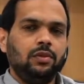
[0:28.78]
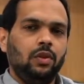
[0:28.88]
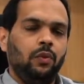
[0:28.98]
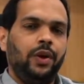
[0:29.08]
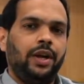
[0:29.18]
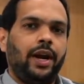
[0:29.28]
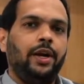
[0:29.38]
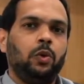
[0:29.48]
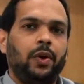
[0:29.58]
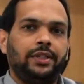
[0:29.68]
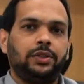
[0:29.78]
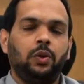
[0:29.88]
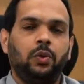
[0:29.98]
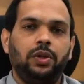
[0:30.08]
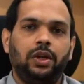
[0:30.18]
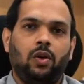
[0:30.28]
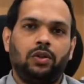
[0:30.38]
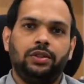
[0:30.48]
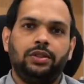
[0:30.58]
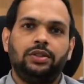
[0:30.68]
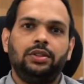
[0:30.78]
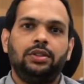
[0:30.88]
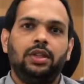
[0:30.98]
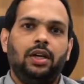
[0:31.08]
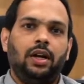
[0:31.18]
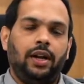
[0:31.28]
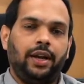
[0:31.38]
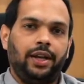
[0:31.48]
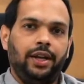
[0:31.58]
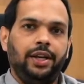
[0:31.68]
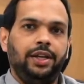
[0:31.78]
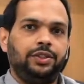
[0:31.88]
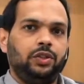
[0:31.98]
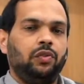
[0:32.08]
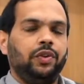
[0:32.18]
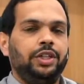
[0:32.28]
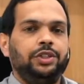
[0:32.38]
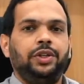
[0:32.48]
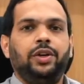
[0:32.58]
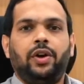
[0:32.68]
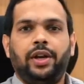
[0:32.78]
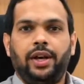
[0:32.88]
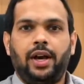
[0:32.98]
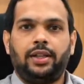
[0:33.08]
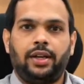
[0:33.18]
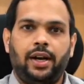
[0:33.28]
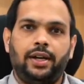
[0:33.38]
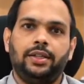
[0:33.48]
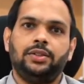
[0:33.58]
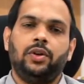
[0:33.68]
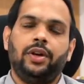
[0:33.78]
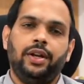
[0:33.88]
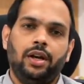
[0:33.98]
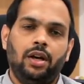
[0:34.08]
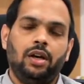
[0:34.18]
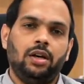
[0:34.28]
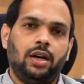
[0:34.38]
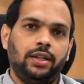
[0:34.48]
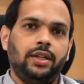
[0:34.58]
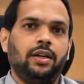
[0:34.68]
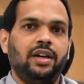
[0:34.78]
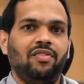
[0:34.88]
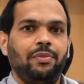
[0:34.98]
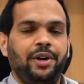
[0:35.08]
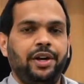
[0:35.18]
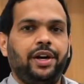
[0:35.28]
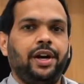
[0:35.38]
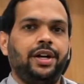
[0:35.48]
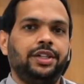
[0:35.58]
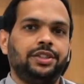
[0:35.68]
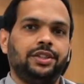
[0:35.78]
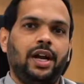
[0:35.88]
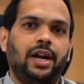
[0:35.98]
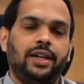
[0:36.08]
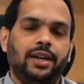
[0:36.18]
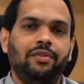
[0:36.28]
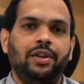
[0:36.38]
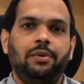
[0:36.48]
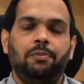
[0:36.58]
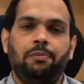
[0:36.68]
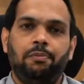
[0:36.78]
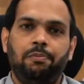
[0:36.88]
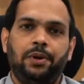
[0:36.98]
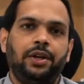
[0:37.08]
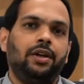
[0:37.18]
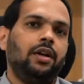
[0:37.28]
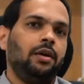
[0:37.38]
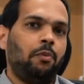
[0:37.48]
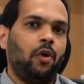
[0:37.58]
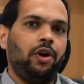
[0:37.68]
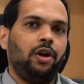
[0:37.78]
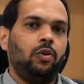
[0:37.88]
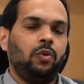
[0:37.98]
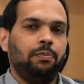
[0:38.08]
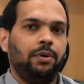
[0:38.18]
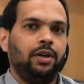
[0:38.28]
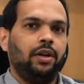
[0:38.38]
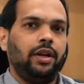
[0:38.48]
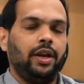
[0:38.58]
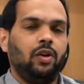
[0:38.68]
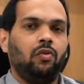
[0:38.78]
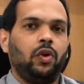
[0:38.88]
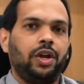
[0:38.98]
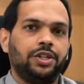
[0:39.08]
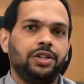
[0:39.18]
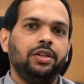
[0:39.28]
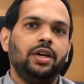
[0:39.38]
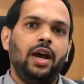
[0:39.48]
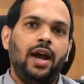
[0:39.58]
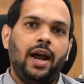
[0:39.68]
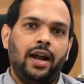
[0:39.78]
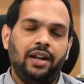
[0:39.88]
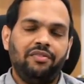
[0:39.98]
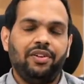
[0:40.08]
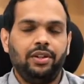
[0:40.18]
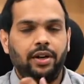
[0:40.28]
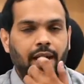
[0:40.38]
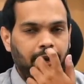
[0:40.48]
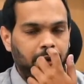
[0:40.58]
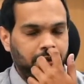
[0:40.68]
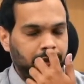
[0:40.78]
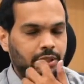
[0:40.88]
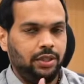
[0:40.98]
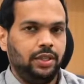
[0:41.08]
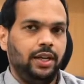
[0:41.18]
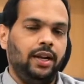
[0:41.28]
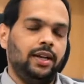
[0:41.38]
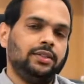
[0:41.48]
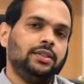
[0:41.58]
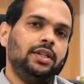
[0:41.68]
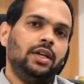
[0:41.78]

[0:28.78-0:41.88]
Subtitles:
we try to exclude the causes like any history of injury or any arthritis or any other inflammatory condition, and then we particularly point out to a particular area of location and then further diagnose the illness.